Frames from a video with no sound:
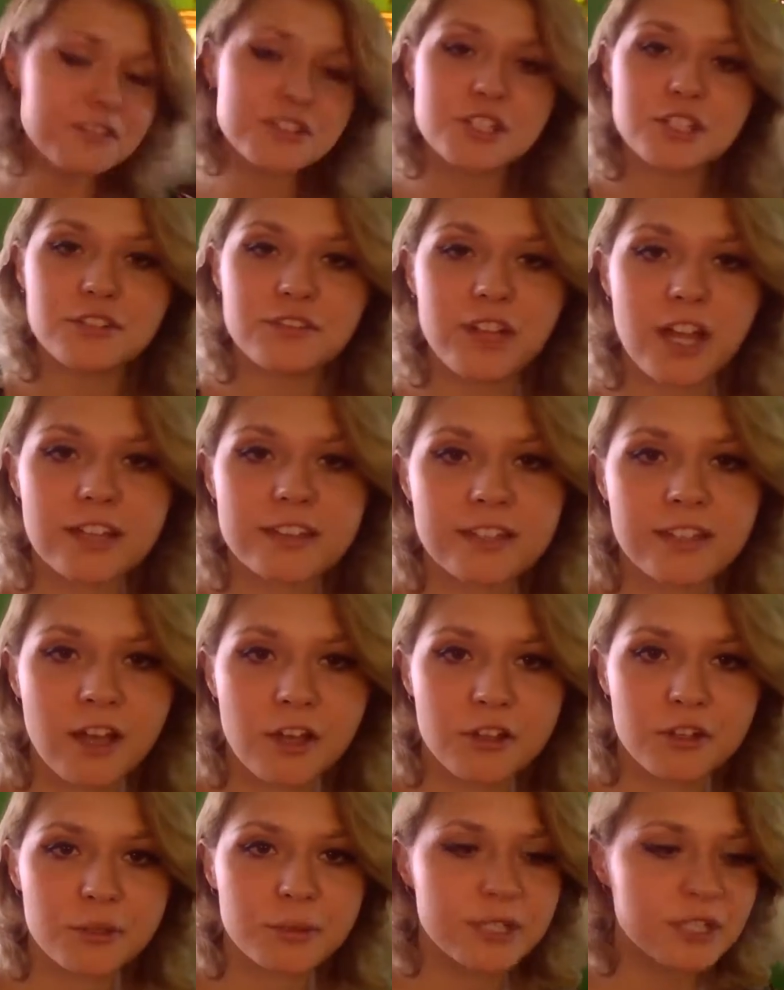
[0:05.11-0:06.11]
after you've got the
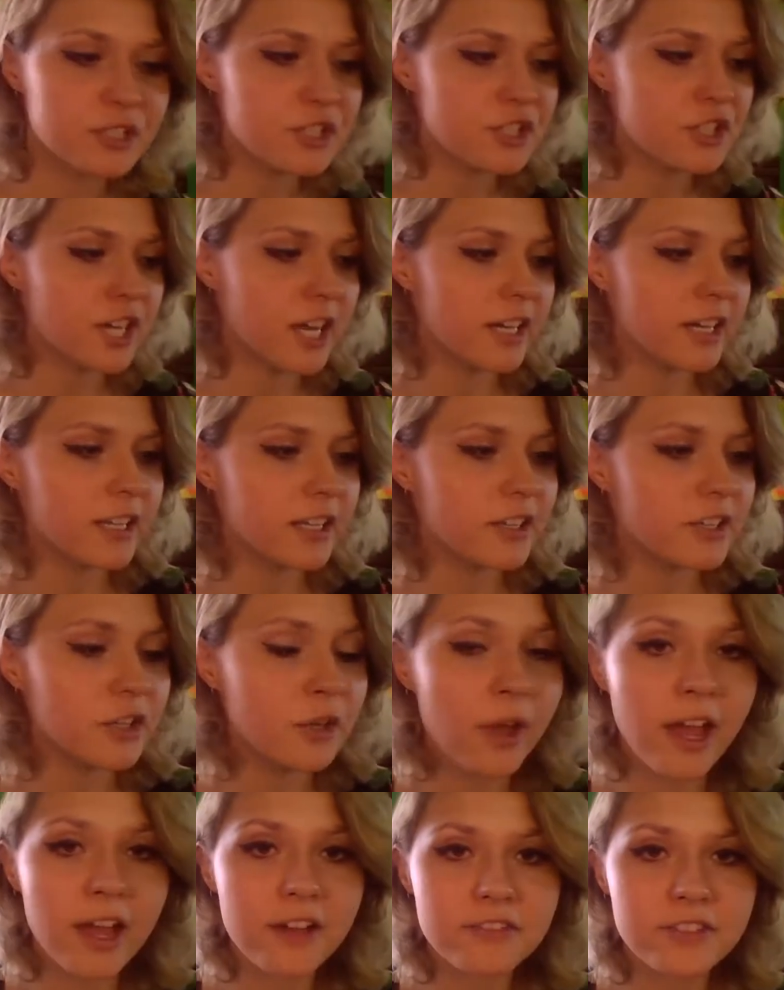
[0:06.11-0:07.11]
color wheel and shading,
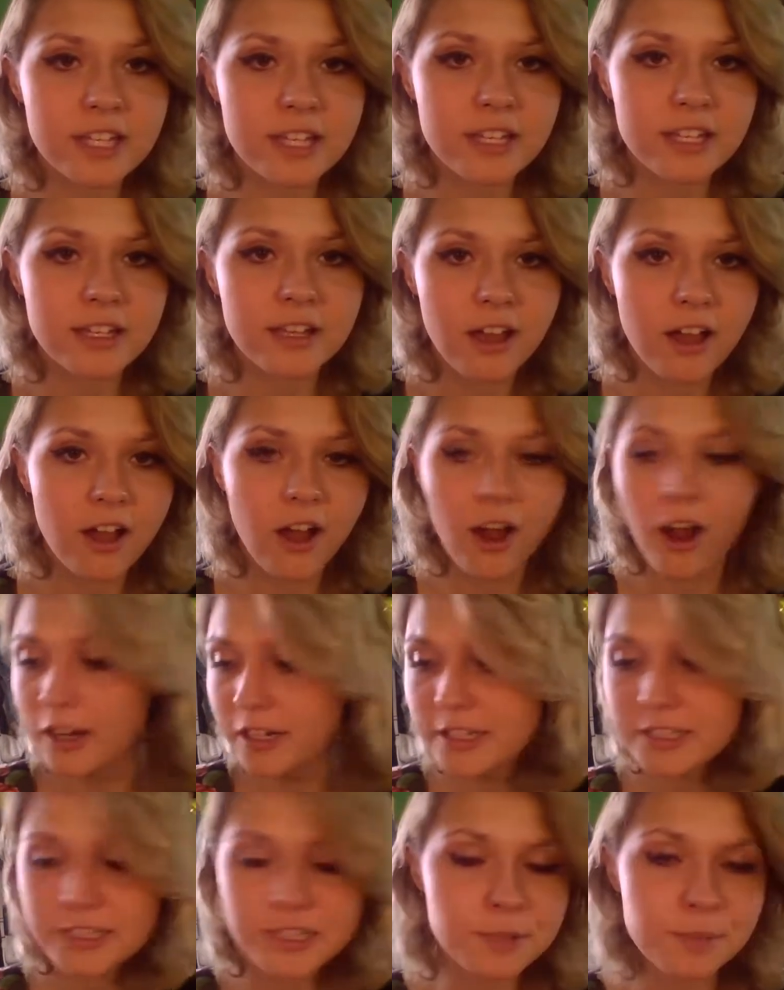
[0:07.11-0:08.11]
you have the
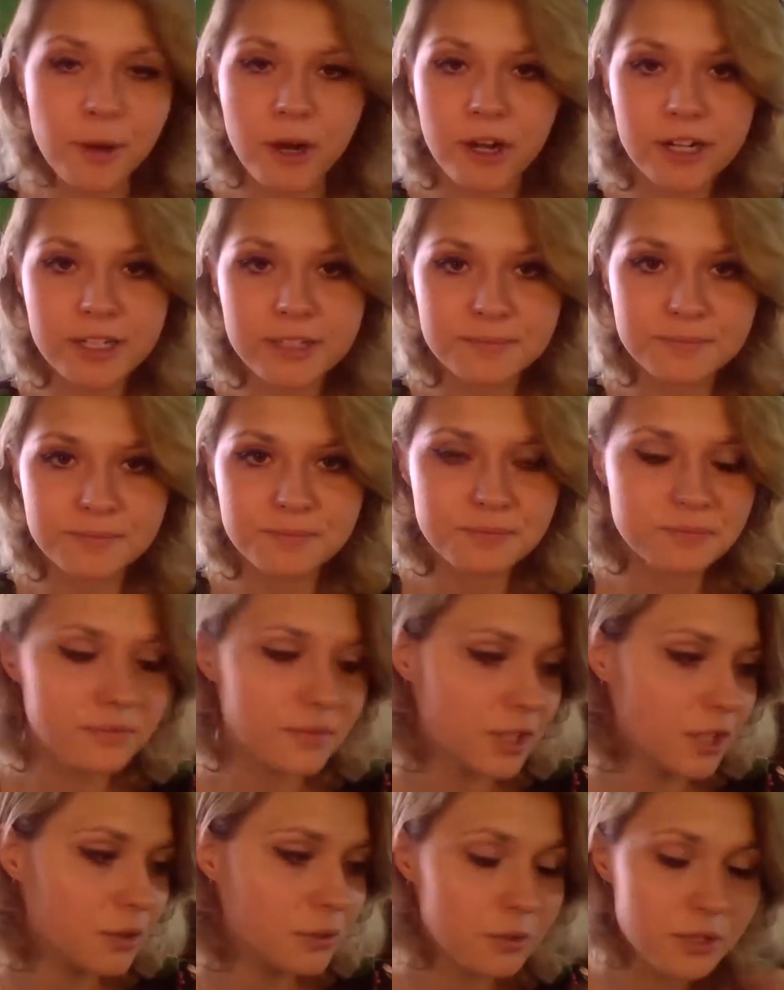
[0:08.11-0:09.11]
hardest part,
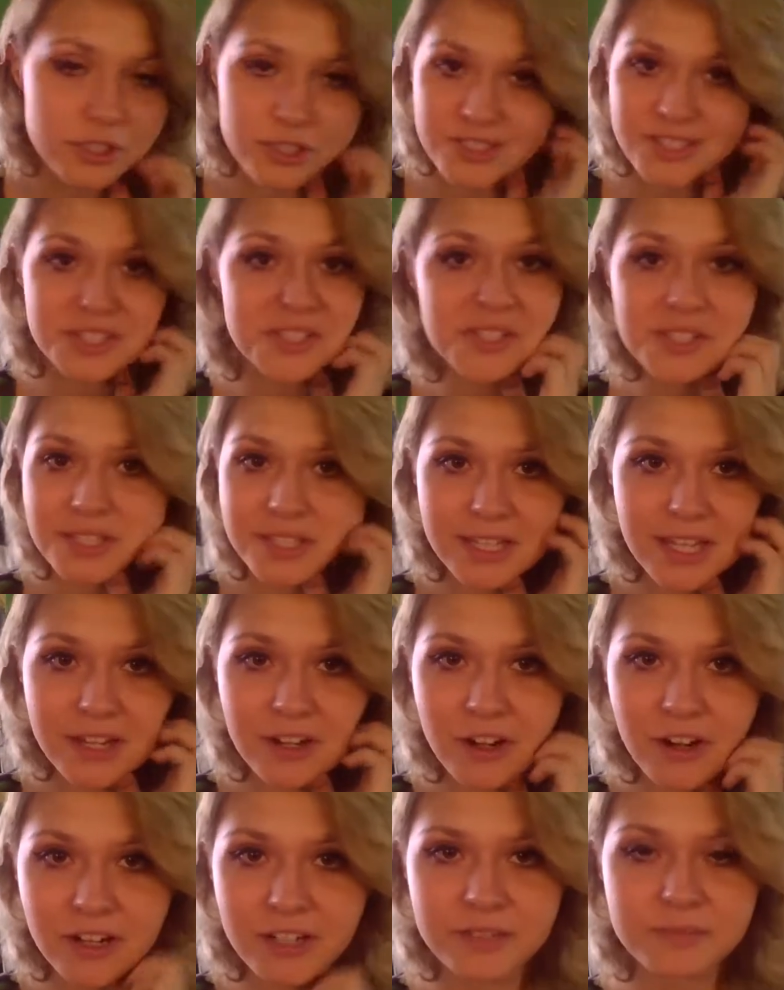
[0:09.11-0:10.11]
which still isn't
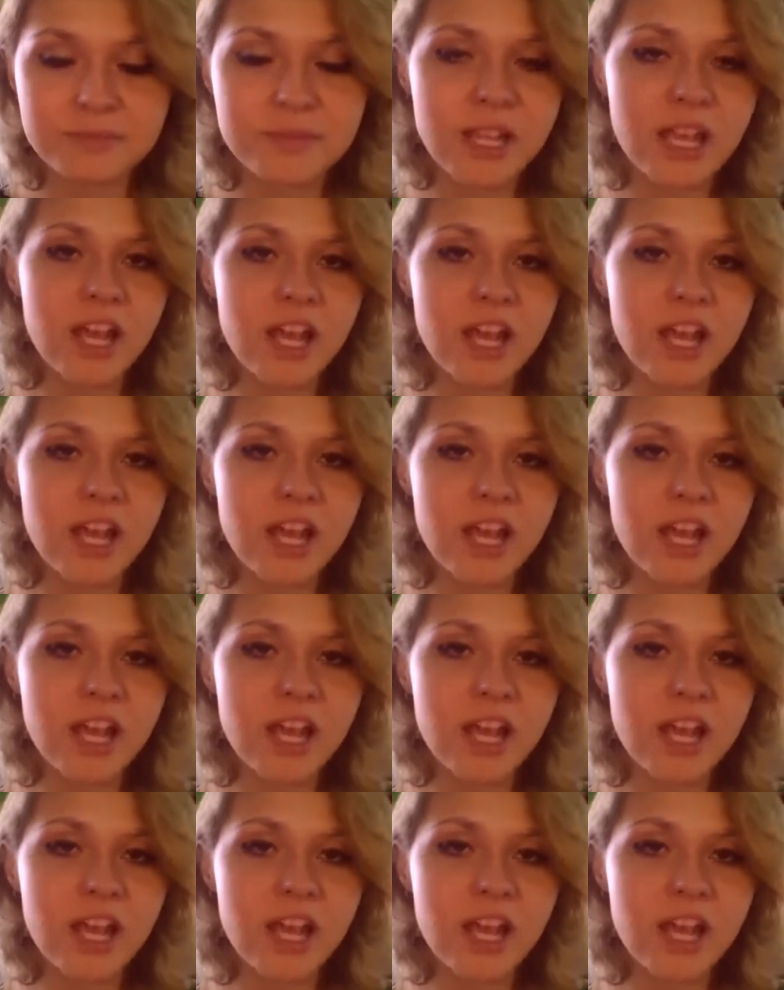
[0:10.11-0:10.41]
that hard,